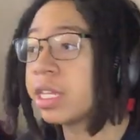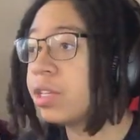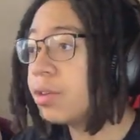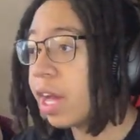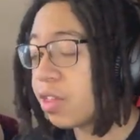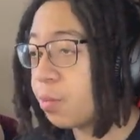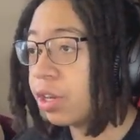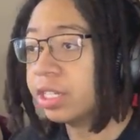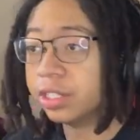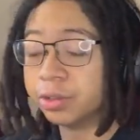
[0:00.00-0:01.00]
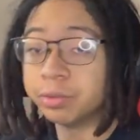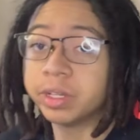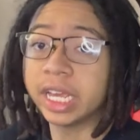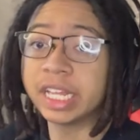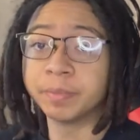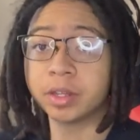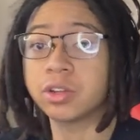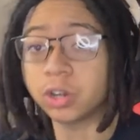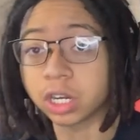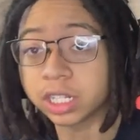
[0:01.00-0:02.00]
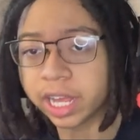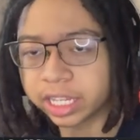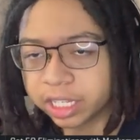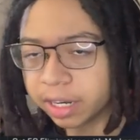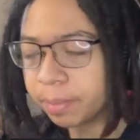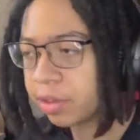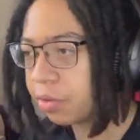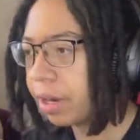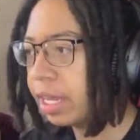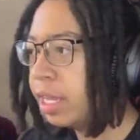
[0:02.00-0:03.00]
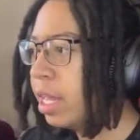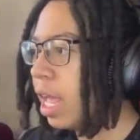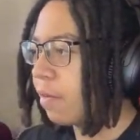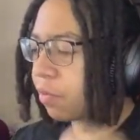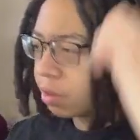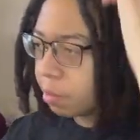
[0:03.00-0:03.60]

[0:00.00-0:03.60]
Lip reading: thing you guys want to do is make sure your class setups are right. And for the